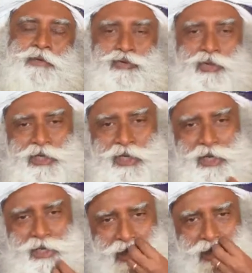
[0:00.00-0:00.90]
If you eat
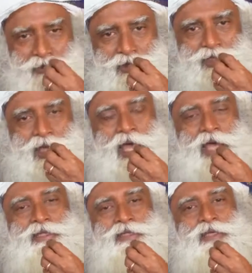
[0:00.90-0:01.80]
anything which
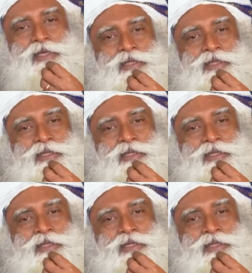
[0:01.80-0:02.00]
has